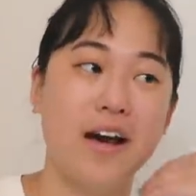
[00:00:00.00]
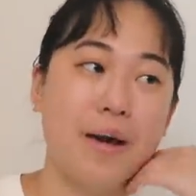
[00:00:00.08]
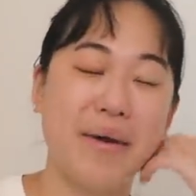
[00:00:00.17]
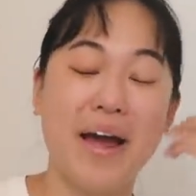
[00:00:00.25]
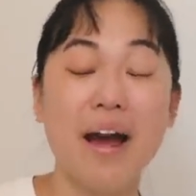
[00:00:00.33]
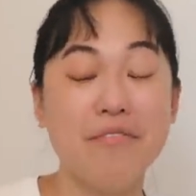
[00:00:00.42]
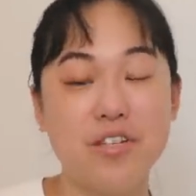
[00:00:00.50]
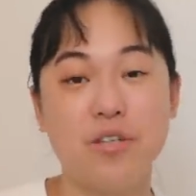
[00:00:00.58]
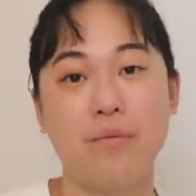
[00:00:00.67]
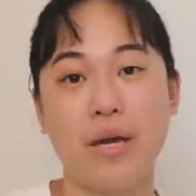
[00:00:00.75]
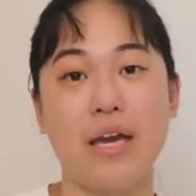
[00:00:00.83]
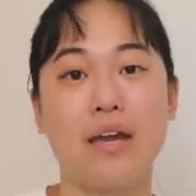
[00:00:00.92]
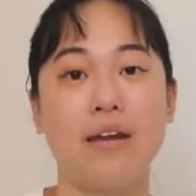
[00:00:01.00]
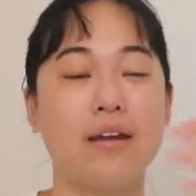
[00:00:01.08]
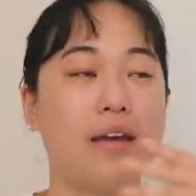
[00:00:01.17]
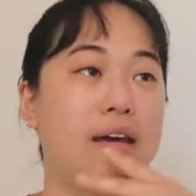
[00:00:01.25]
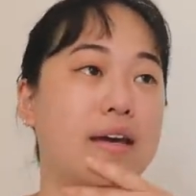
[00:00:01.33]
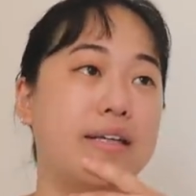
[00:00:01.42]
um, I have the domain
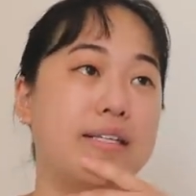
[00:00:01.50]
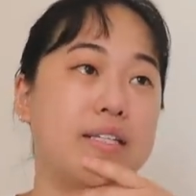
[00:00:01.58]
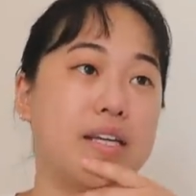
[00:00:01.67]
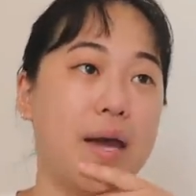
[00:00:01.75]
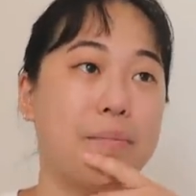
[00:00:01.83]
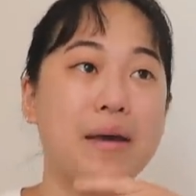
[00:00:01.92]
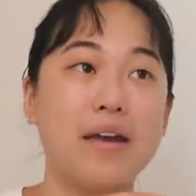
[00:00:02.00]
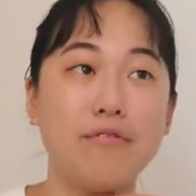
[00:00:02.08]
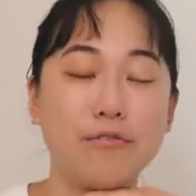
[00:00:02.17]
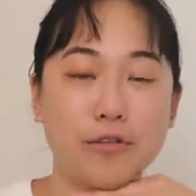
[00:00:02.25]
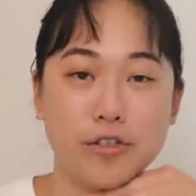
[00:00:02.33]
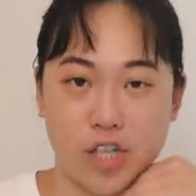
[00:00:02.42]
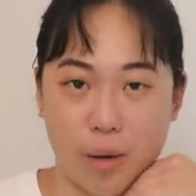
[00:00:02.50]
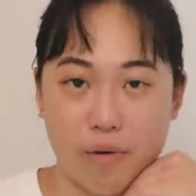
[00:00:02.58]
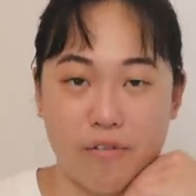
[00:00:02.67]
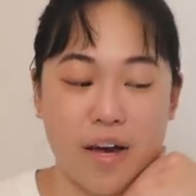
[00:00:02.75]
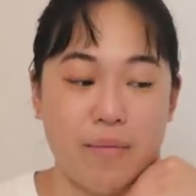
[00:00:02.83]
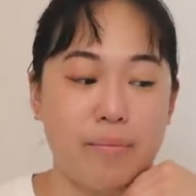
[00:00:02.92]
and I paid for a
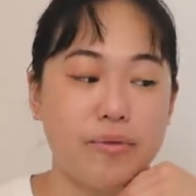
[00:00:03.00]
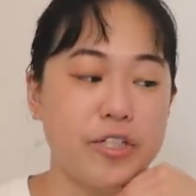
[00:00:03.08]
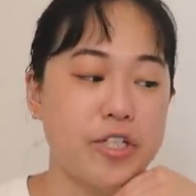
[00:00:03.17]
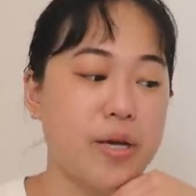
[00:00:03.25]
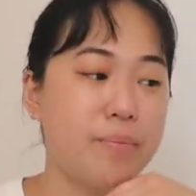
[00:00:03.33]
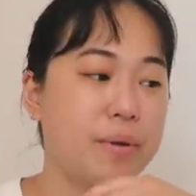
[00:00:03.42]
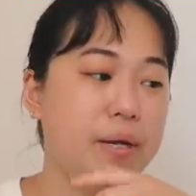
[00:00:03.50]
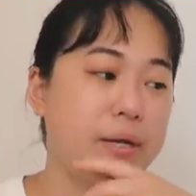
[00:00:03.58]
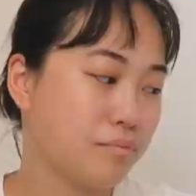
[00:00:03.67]
Shopify membership.